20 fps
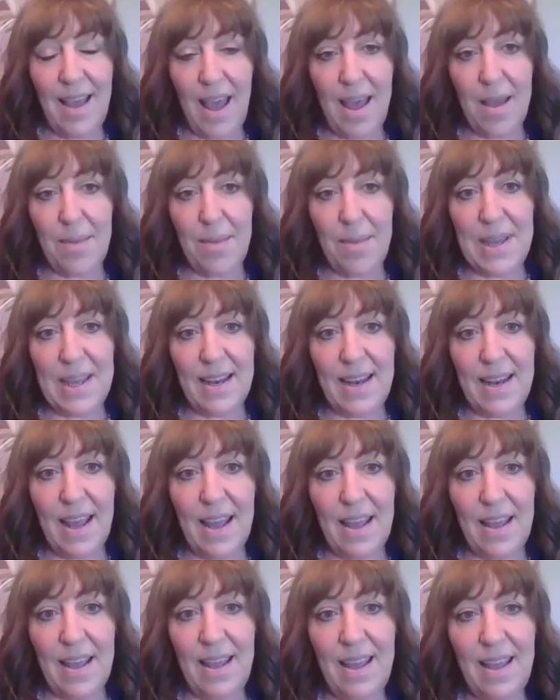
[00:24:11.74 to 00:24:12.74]
I mean,
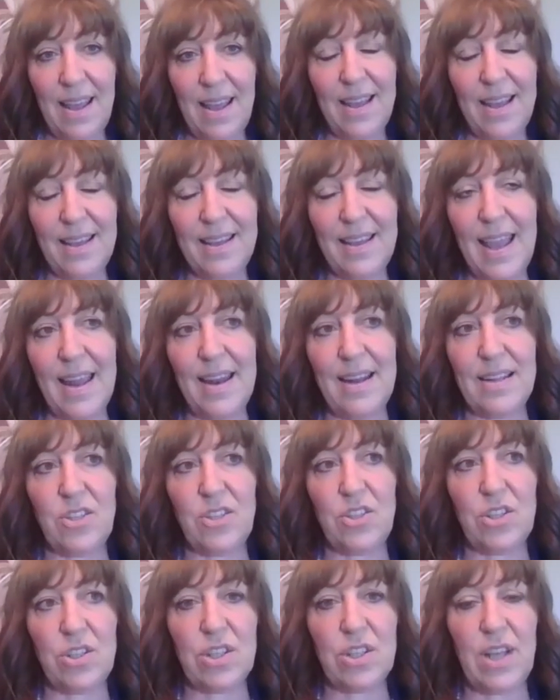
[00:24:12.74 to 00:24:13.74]
again,
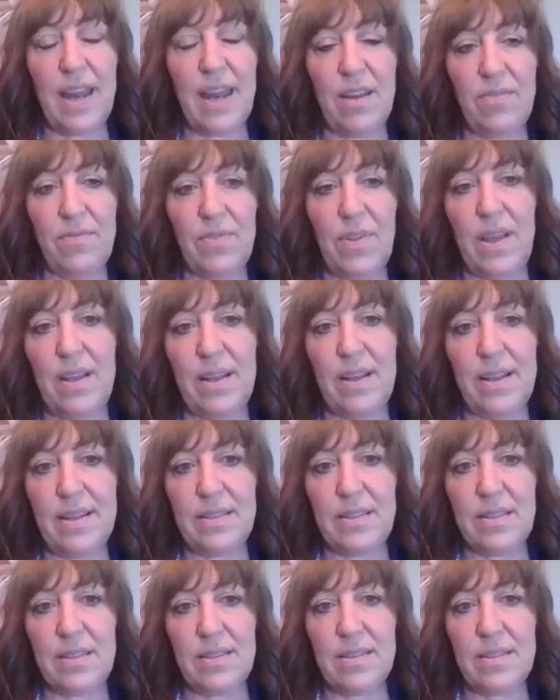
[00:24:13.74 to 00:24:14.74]
it's just kind of,
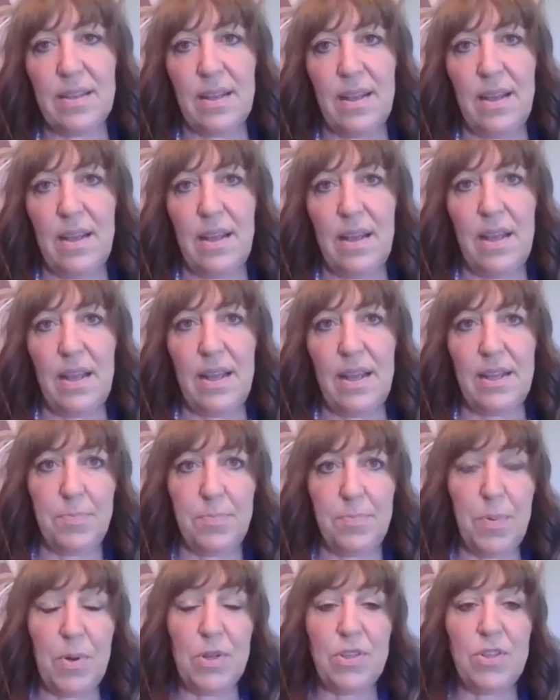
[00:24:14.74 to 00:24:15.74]
it's
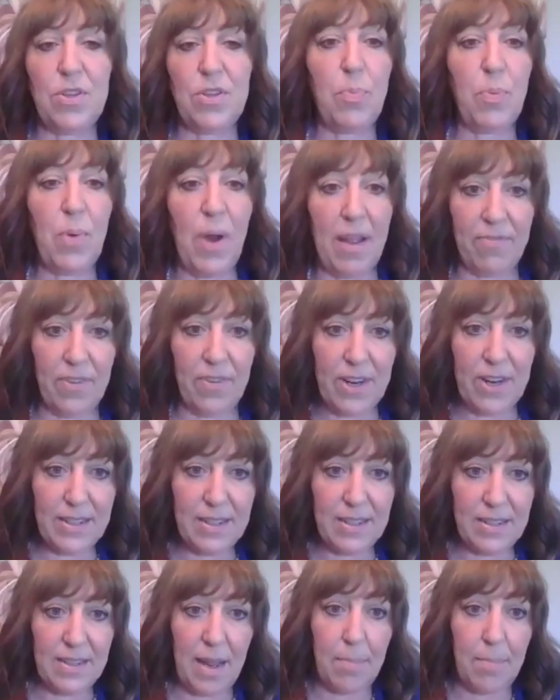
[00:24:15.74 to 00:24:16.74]
personal
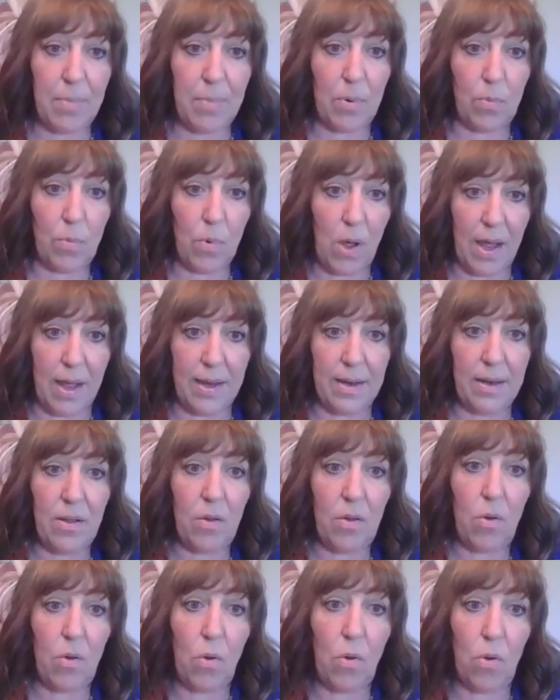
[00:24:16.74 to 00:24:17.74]
preference, number
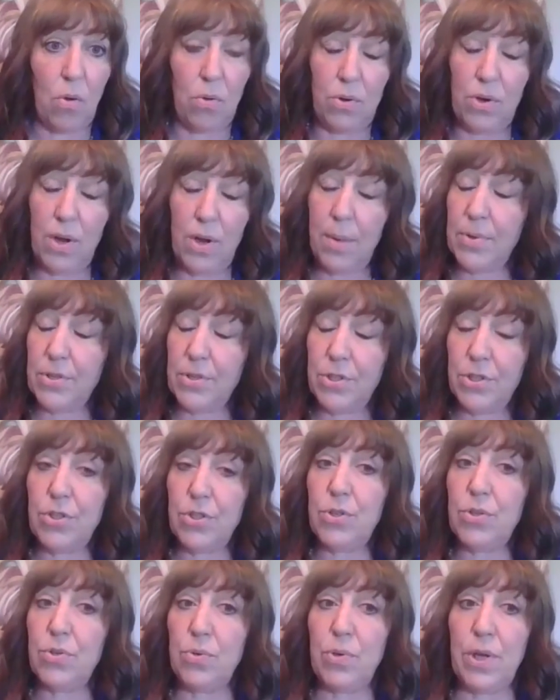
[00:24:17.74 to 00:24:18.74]
one, or number
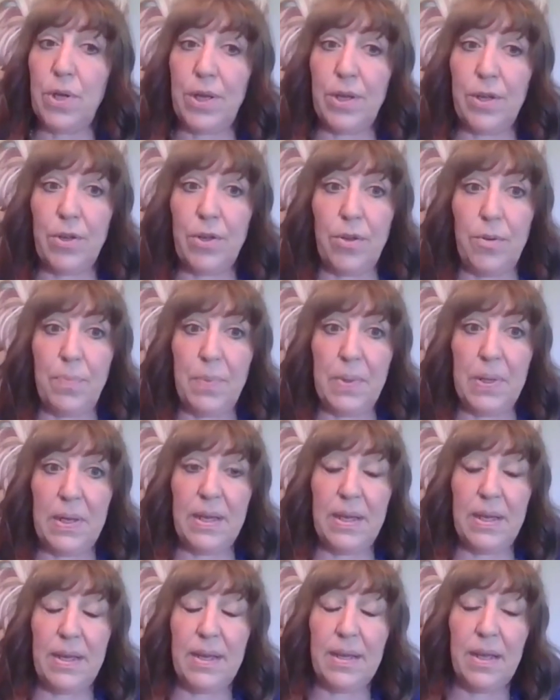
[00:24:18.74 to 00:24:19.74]
two, it could
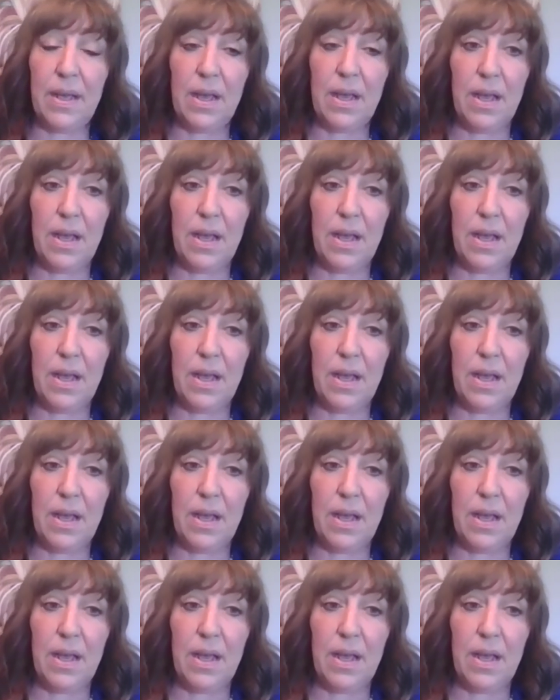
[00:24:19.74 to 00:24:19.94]
be